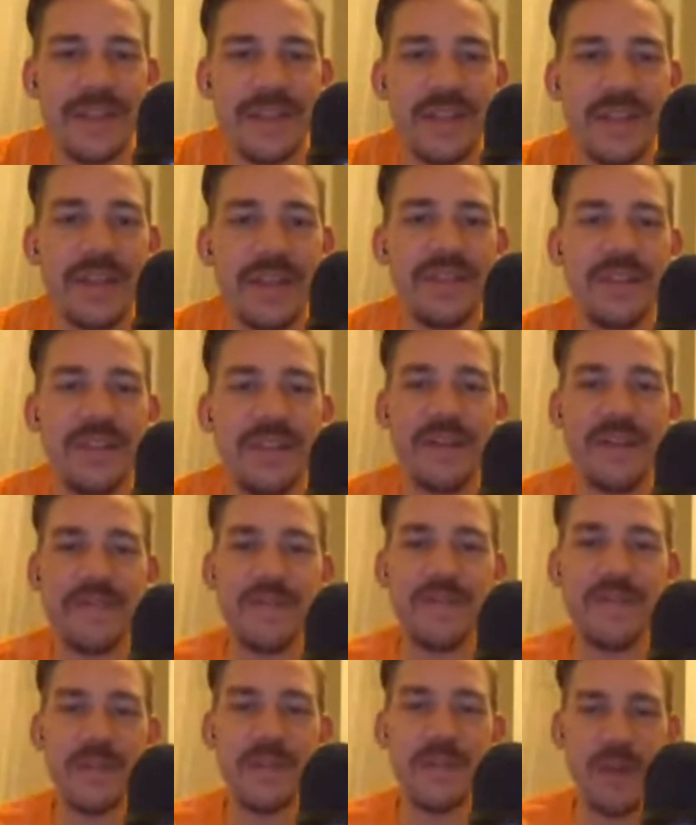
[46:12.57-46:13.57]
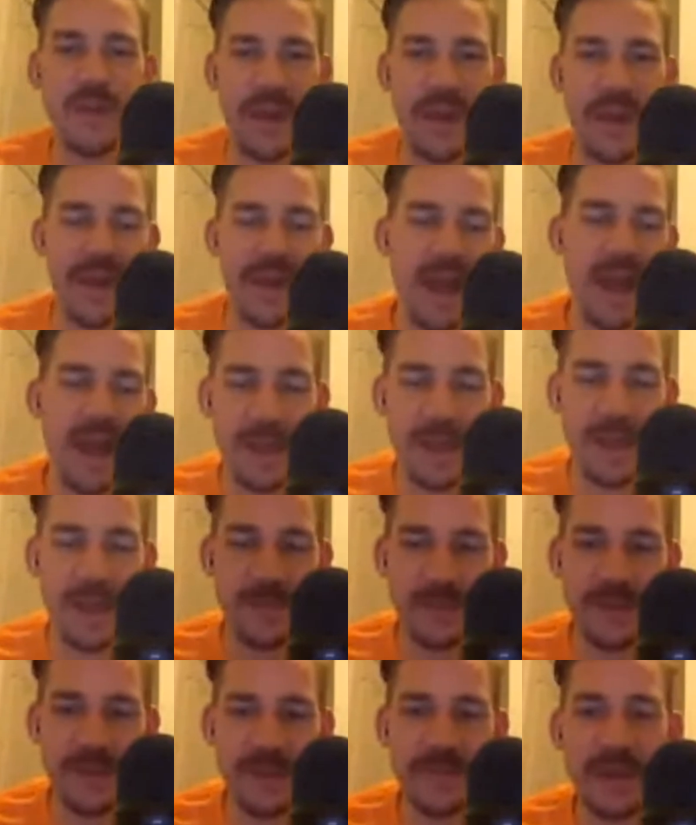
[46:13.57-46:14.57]
and the like further away I am
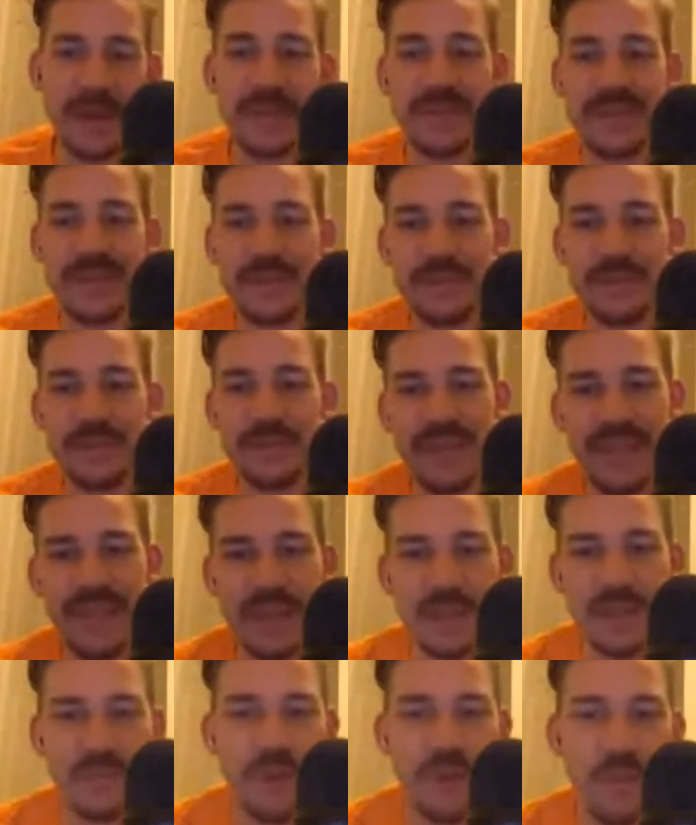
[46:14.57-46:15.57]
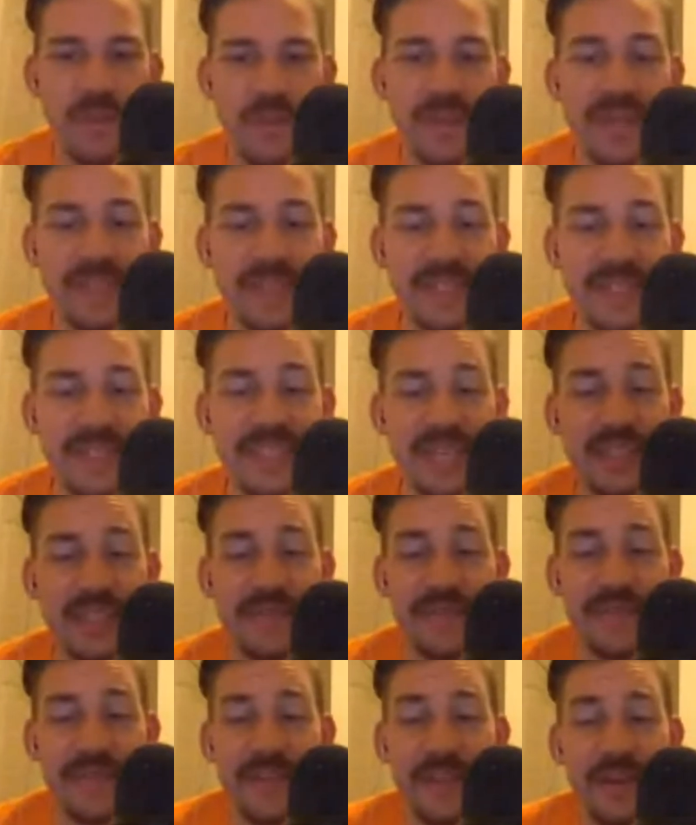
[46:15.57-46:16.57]
from it, rather than being in the moment, because it does
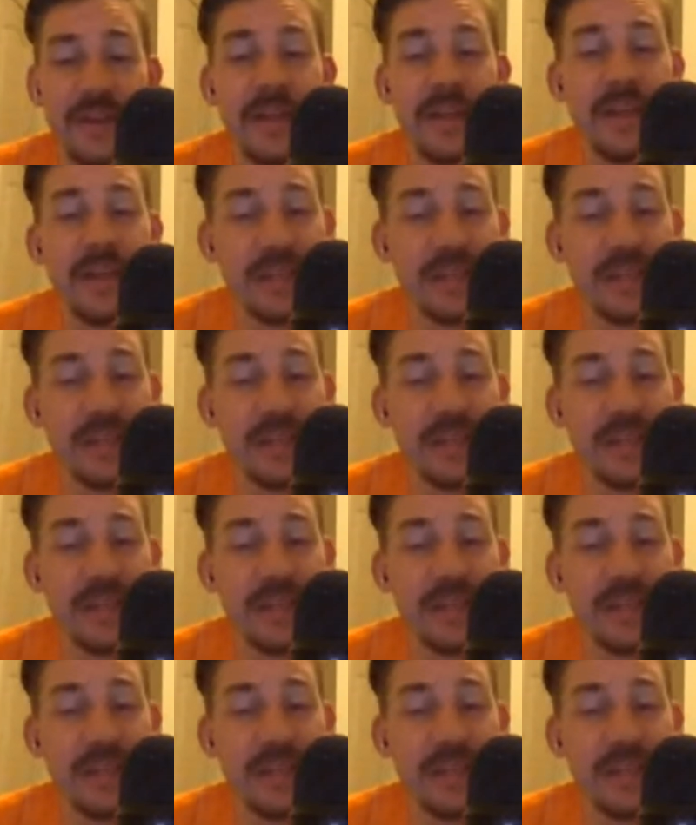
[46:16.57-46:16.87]
feel,